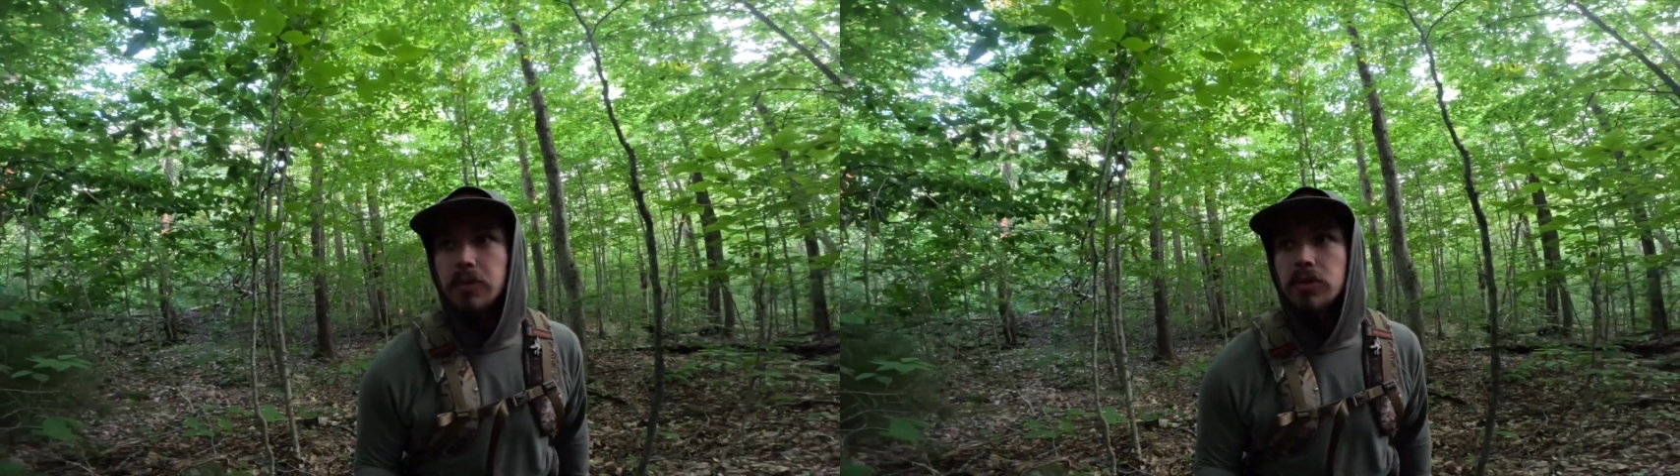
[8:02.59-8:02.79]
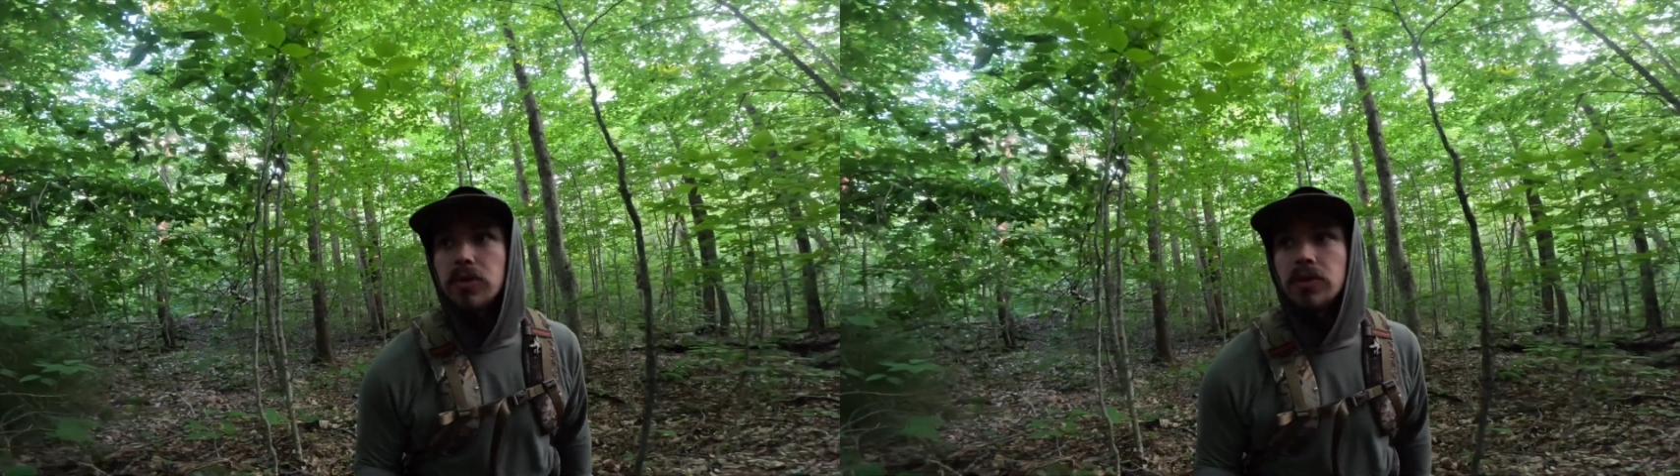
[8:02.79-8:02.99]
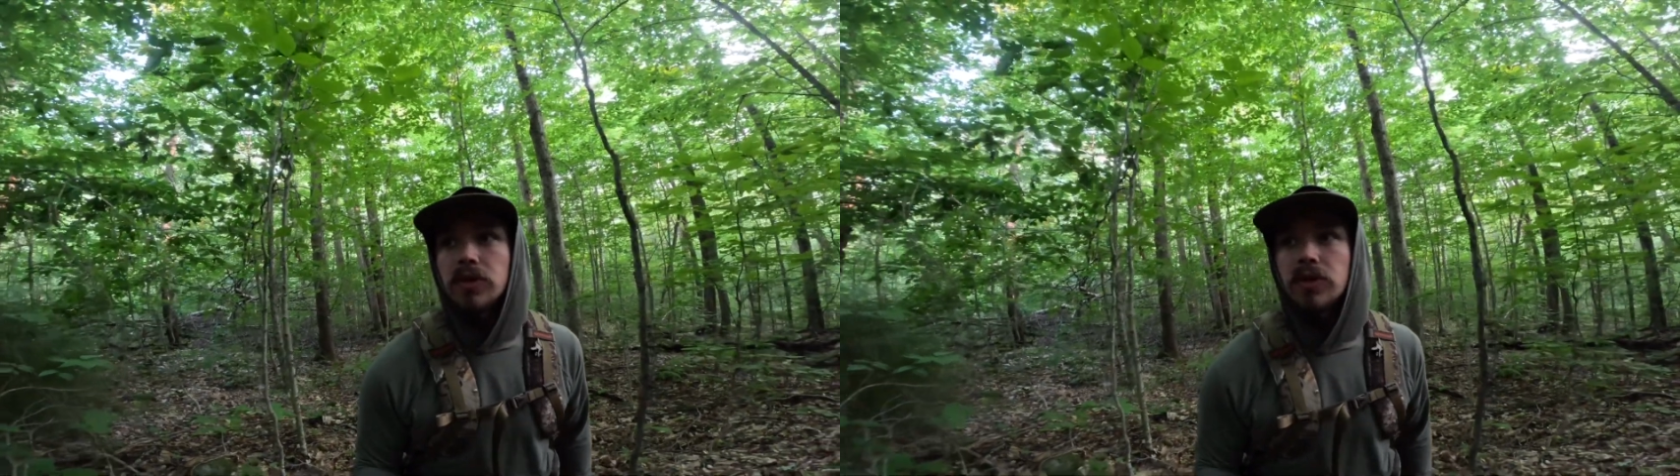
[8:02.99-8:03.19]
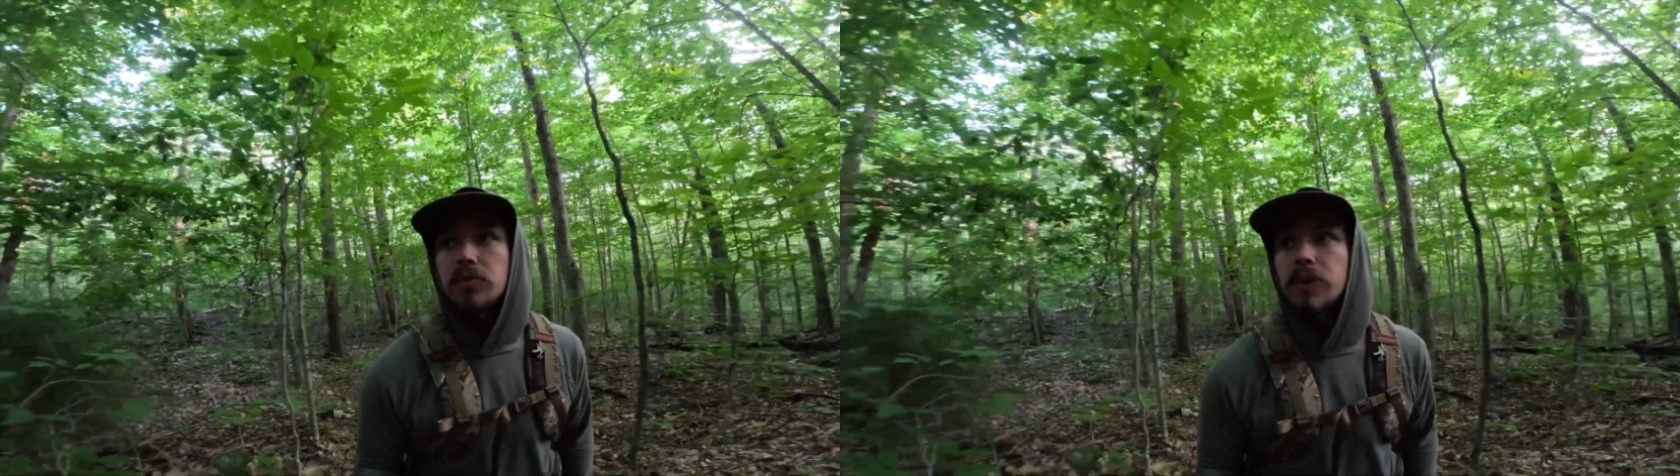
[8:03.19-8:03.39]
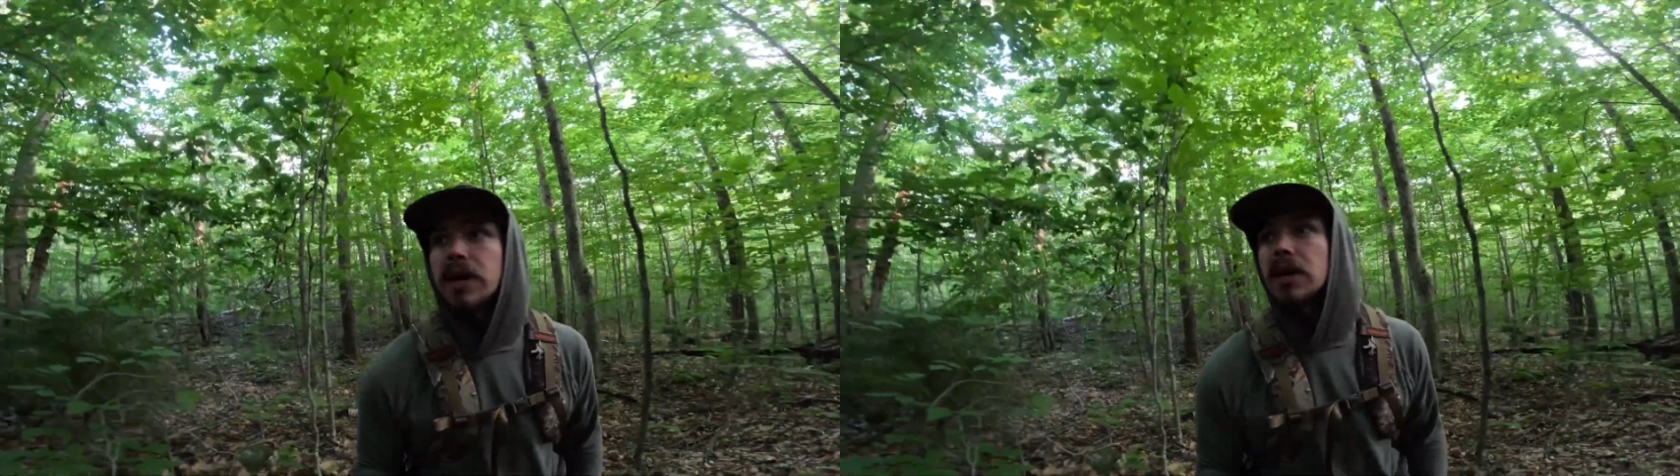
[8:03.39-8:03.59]
able to. He looks
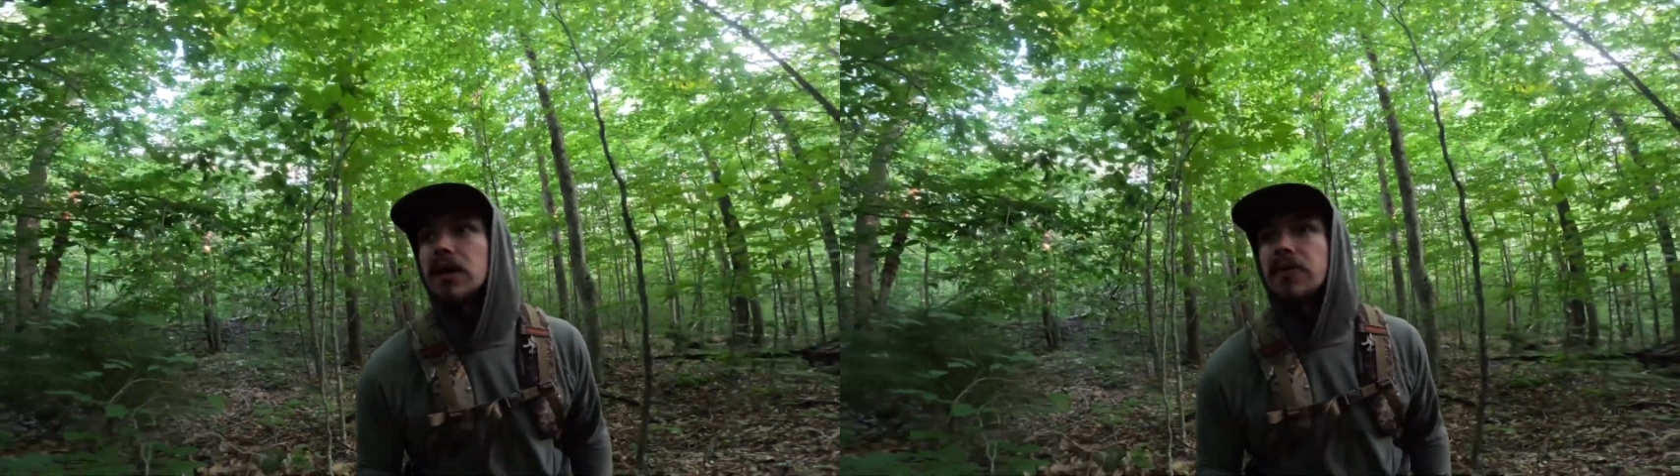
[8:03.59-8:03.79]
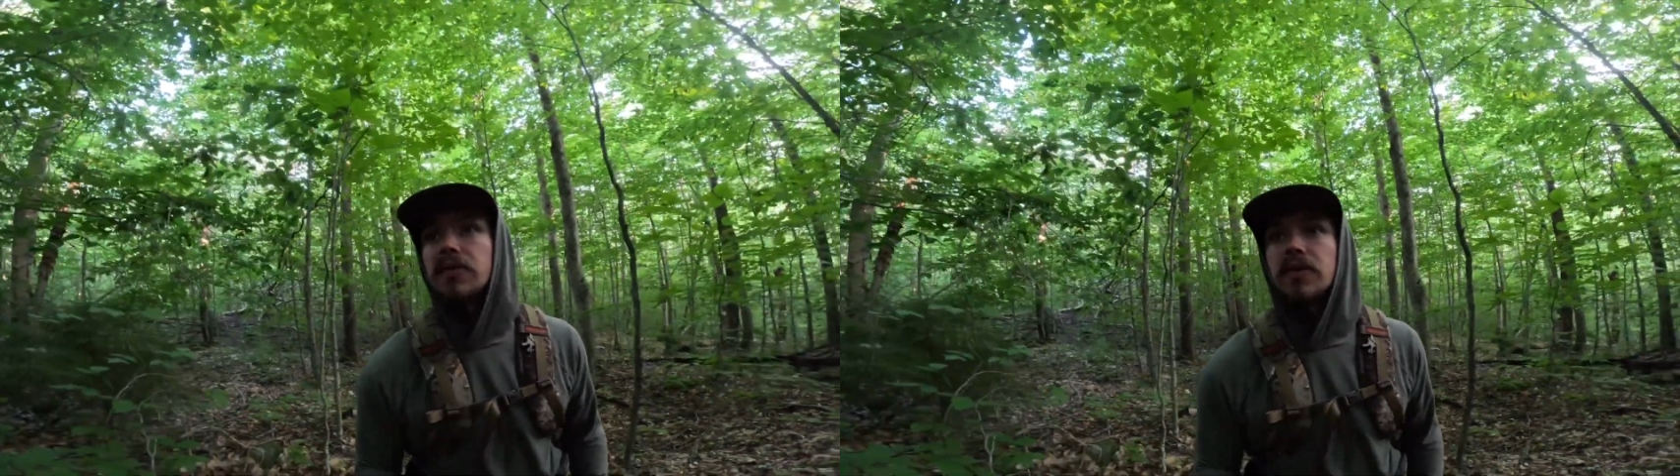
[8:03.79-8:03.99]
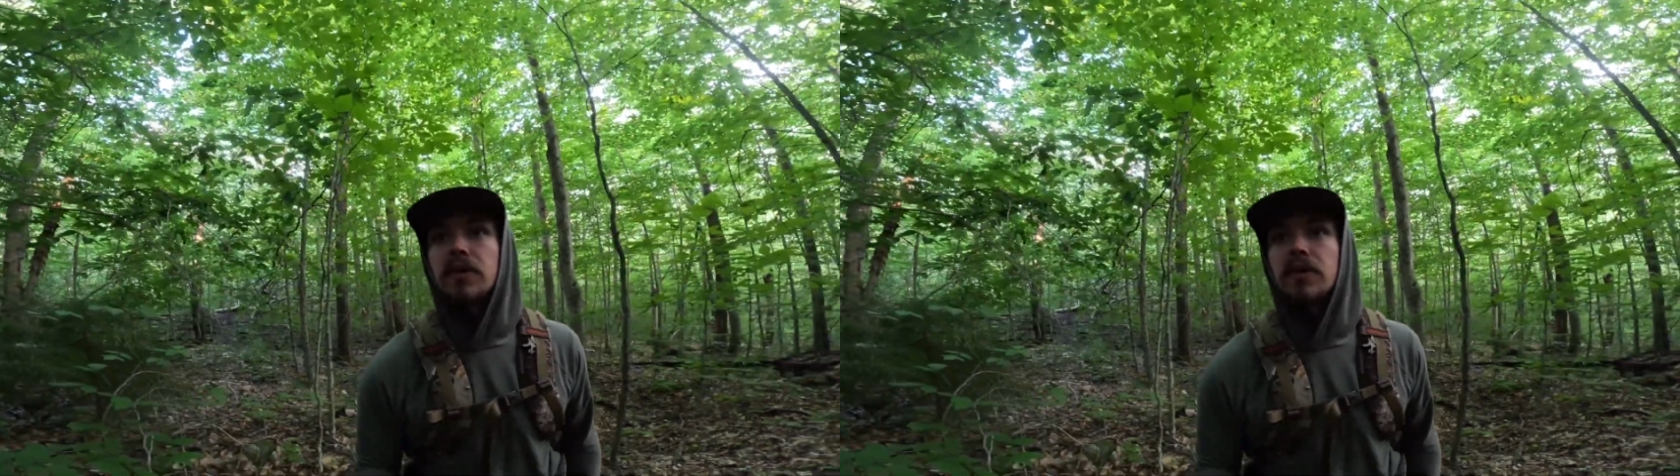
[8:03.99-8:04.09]
big enough.